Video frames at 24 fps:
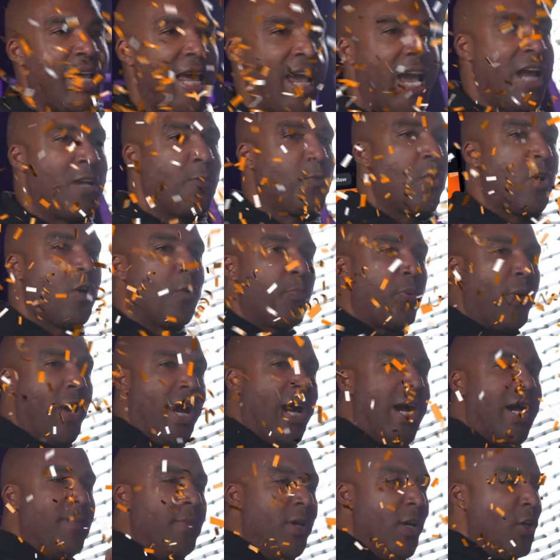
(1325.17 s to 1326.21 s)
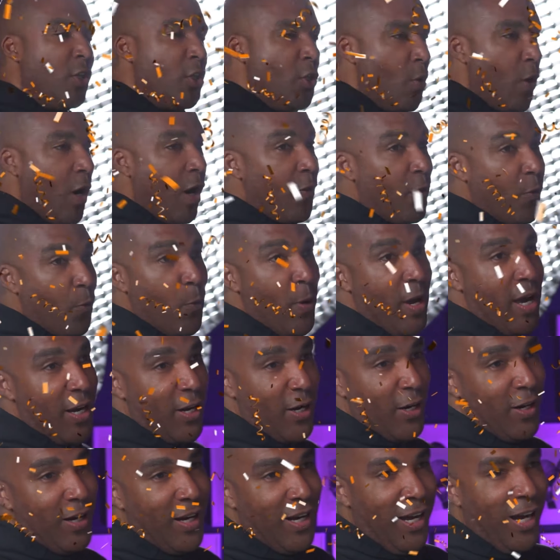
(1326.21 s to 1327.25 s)
Ad World Prime, you are the
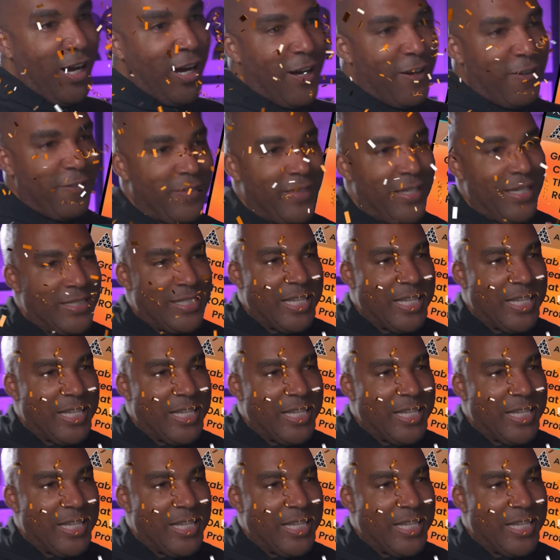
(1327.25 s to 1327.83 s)
winner of this